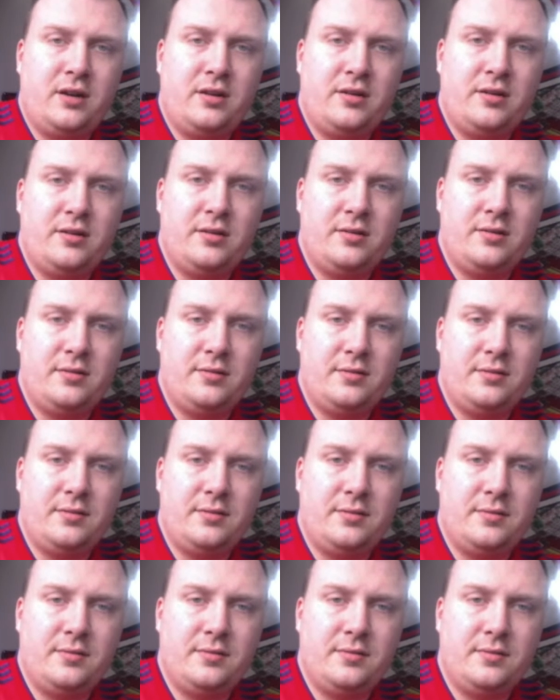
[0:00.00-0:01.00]
run.
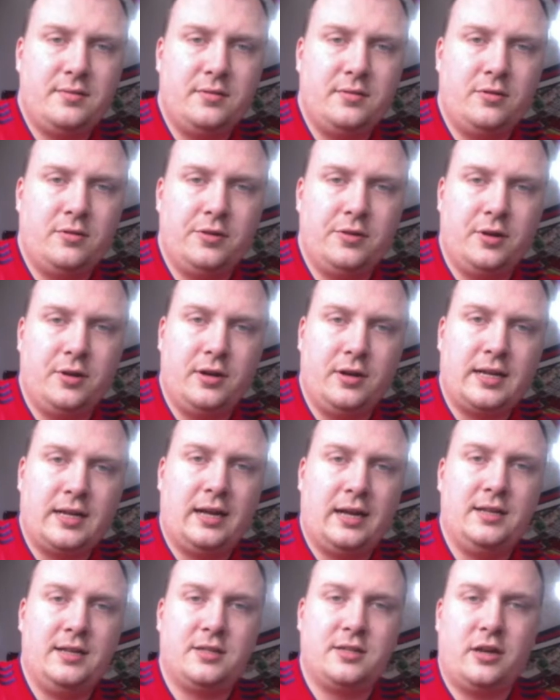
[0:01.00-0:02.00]
No, not. I'm
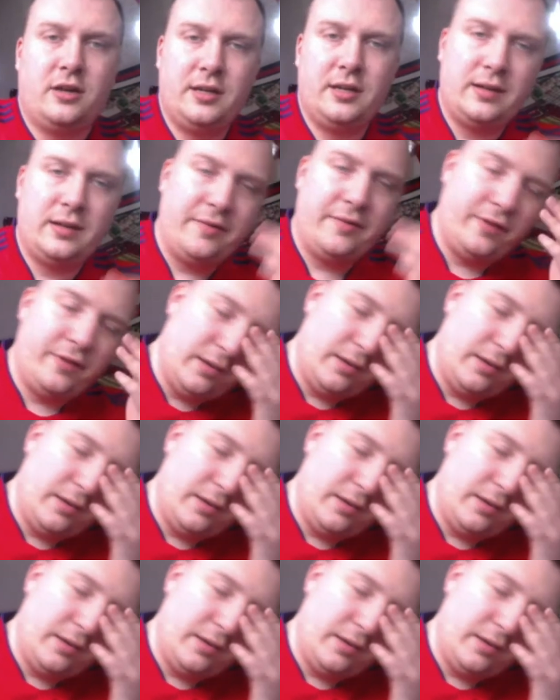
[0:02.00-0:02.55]
cutting side and let the